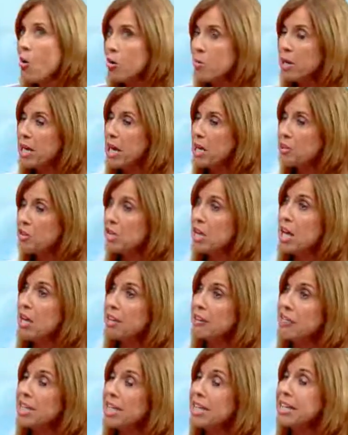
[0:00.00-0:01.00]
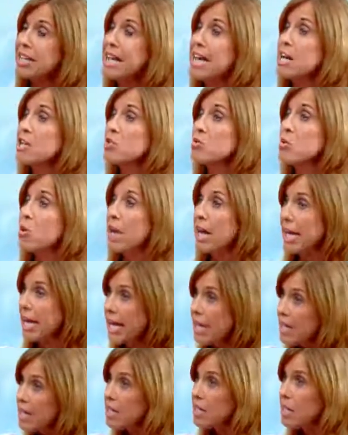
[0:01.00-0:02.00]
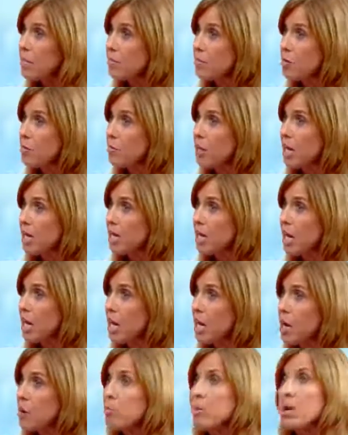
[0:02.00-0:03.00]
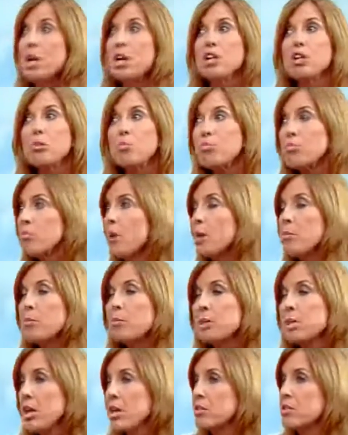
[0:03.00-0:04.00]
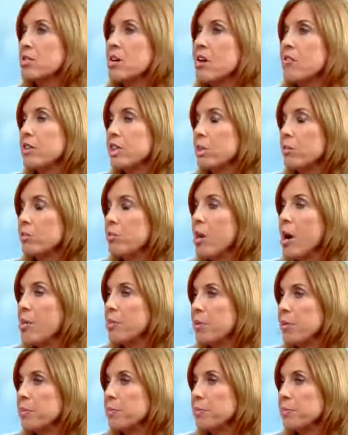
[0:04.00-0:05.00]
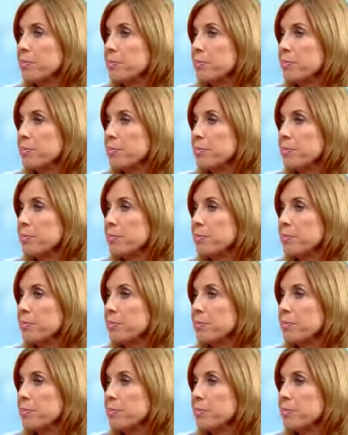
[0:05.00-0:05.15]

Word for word: or by actually elevating the actual head of the bed up, you're probably not solving the problem.